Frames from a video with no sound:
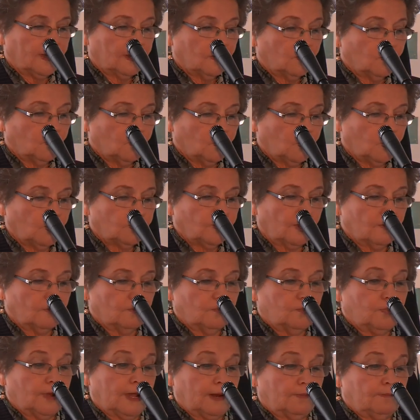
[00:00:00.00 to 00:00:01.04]
Were
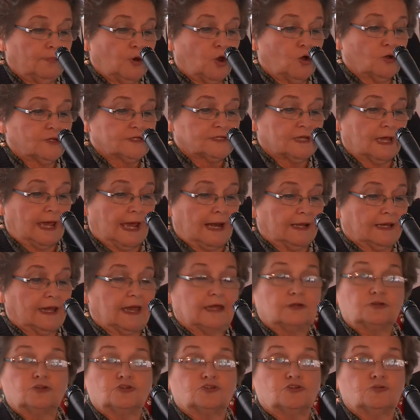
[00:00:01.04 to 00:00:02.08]
the blocks are
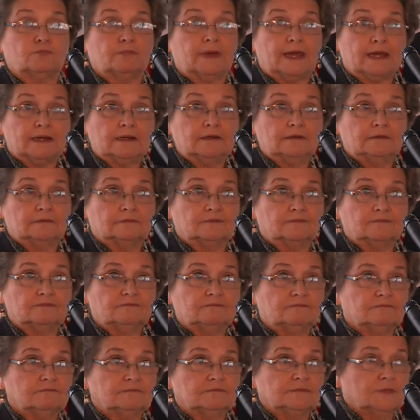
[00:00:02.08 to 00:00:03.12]
allocated to men?
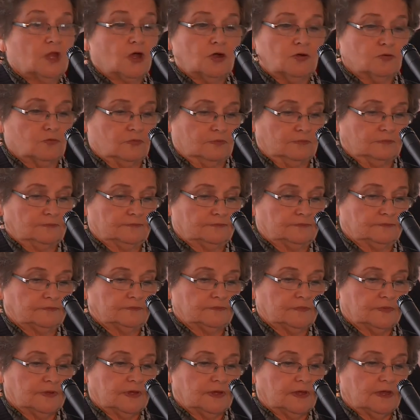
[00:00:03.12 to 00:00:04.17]
No.
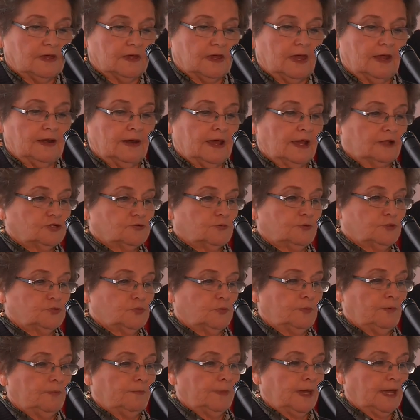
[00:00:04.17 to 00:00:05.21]

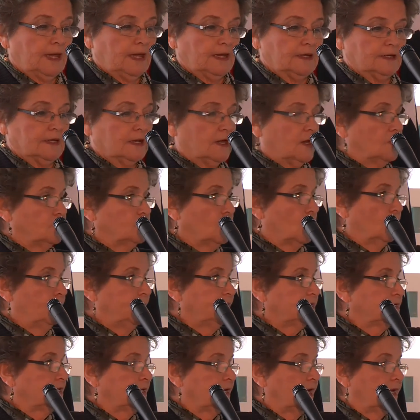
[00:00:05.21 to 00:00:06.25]
Announcements would be made,
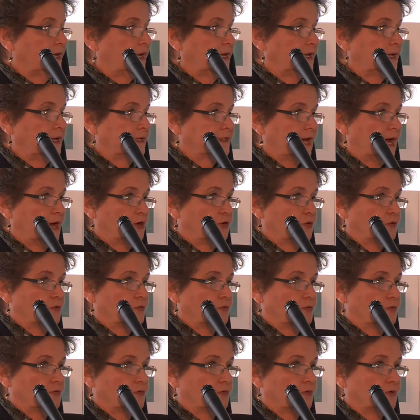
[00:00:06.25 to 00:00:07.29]
Dobi Sinane Natano,
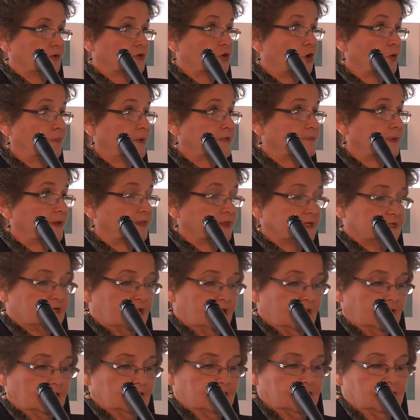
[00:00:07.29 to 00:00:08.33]
Dobi's
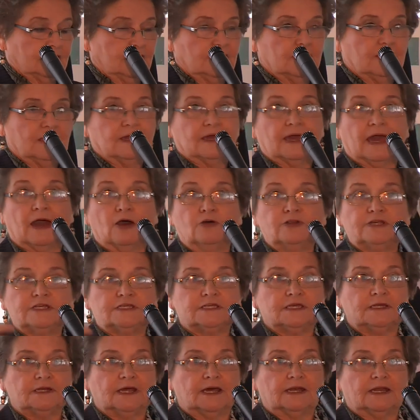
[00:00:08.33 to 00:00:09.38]
mother's land. Gaudi
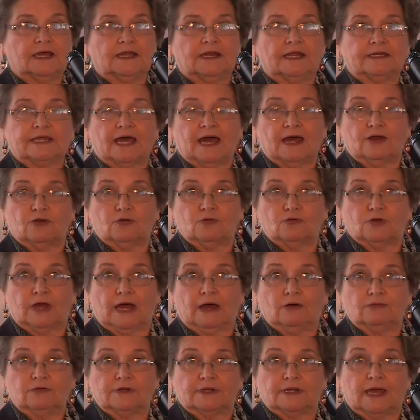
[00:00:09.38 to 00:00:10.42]
Sinane Natano,
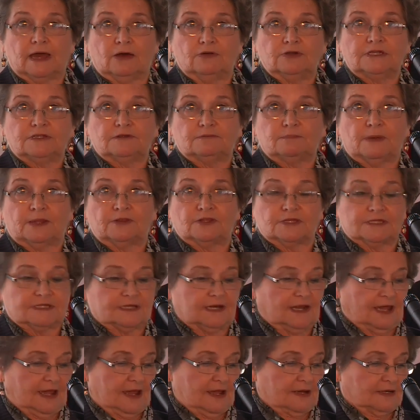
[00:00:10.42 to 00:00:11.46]
Gaudi's
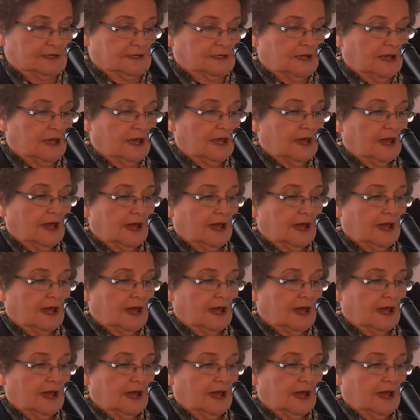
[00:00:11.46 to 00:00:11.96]
mother's land.